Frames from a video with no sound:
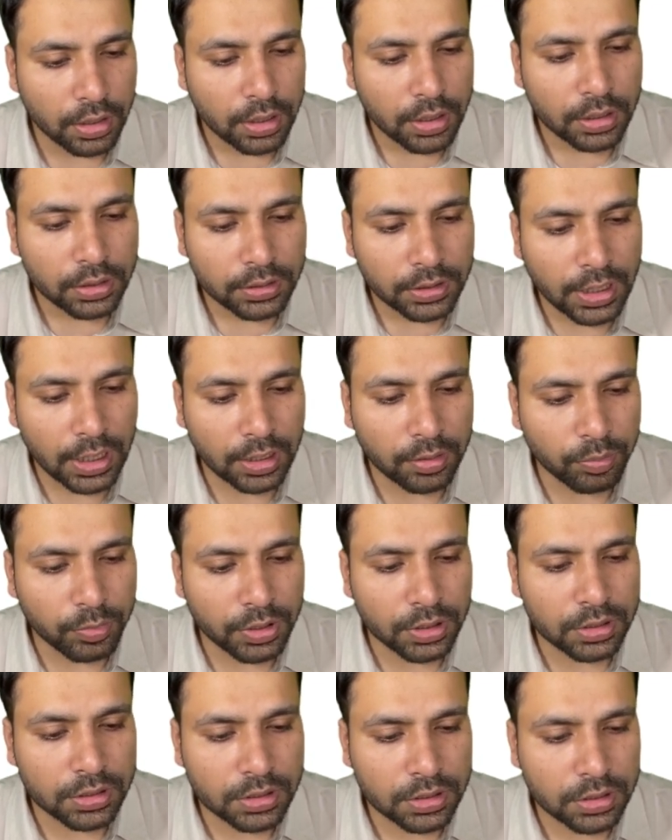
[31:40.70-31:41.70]
that
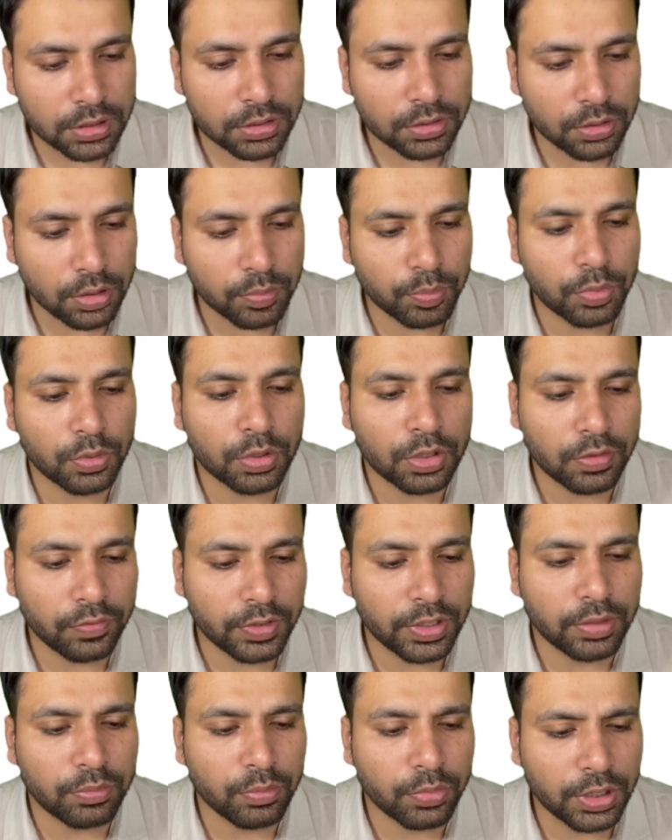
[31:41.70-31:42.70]
means your portal vein
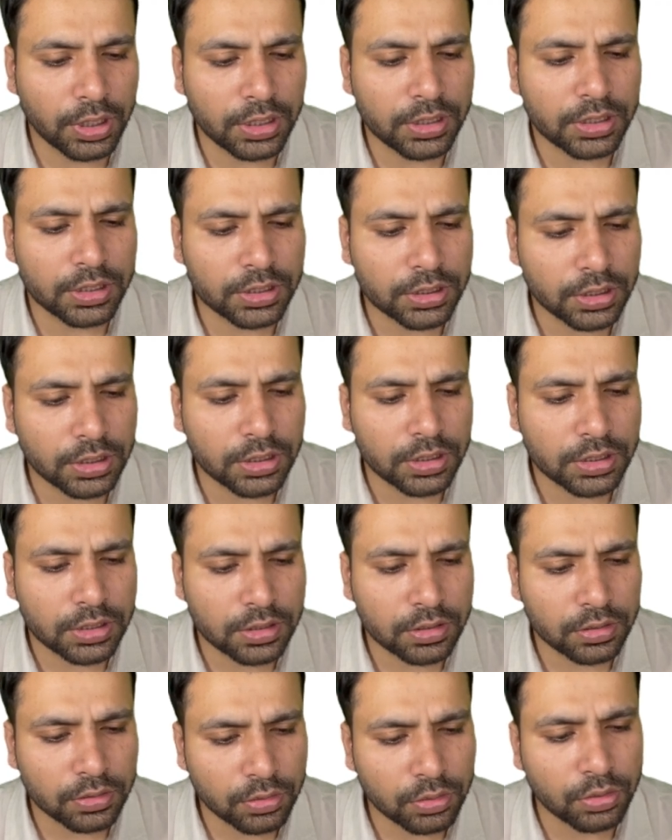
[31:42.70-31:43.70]
embolization is
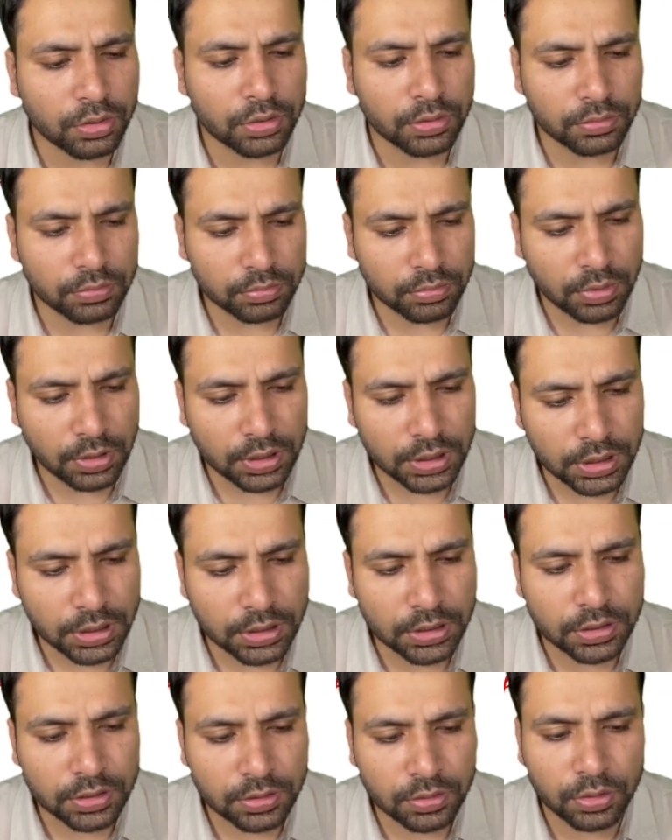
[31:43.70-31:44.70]
good.
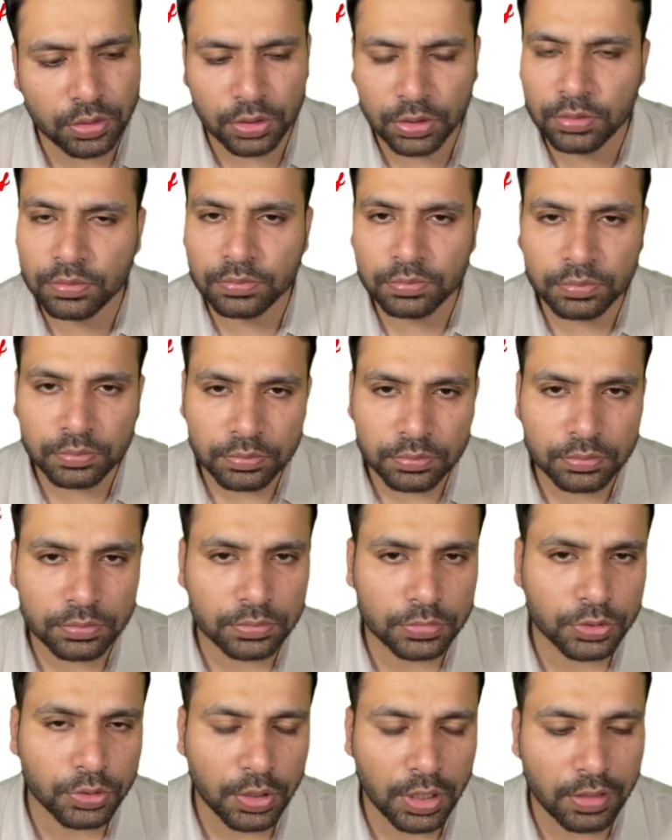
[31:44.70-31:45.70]
It's good.
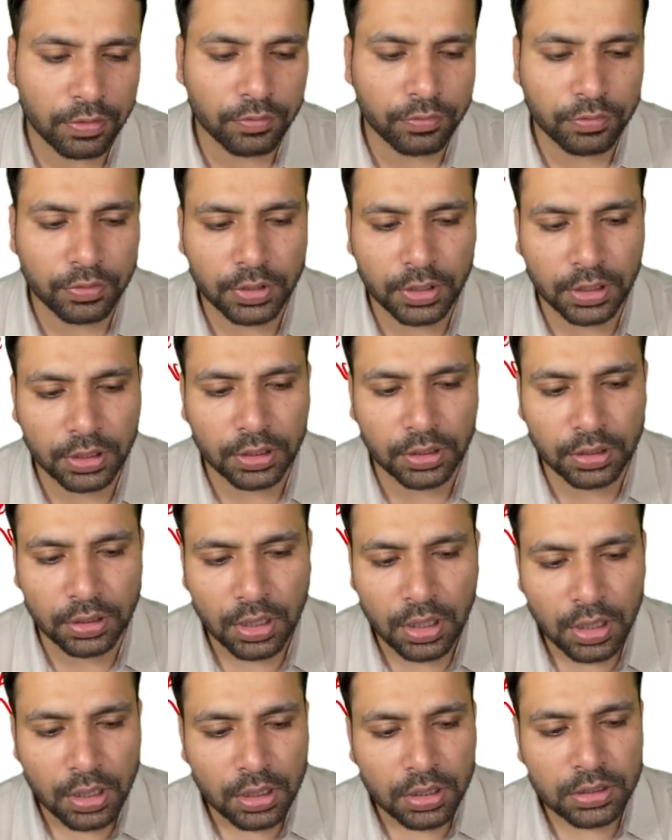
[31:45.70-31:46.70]
You have done an
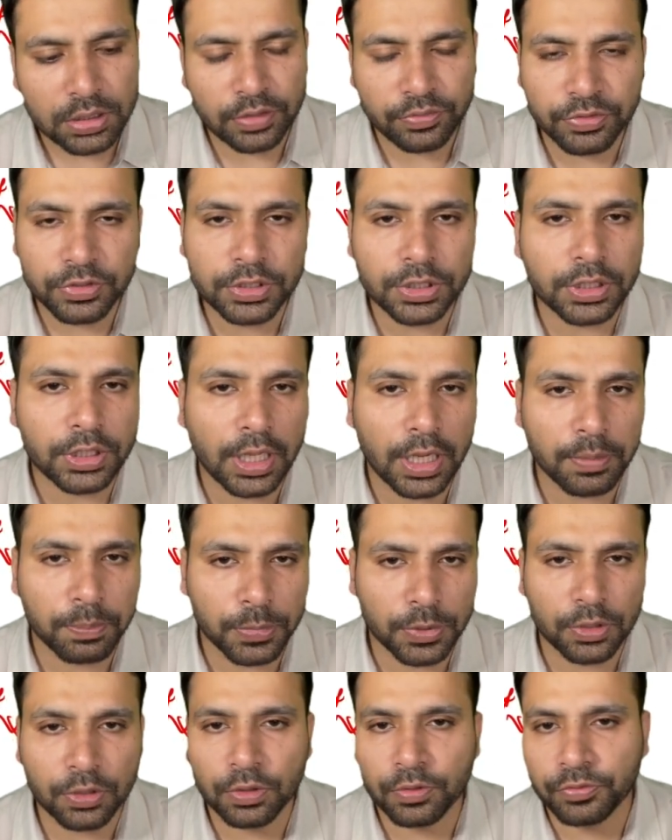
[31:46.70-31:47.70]
sufficient
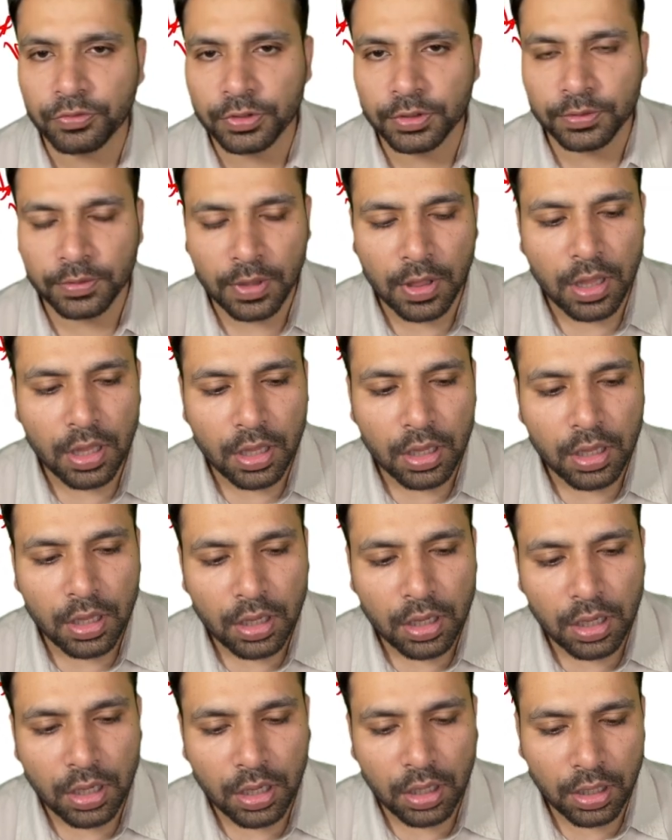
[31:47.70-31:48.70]
hypertrophy.
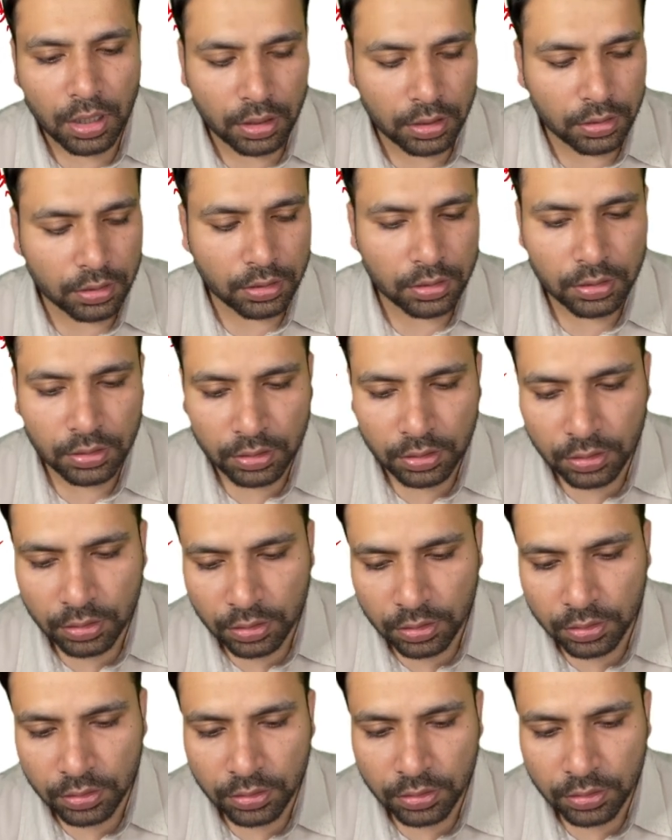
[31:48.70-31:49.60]
And the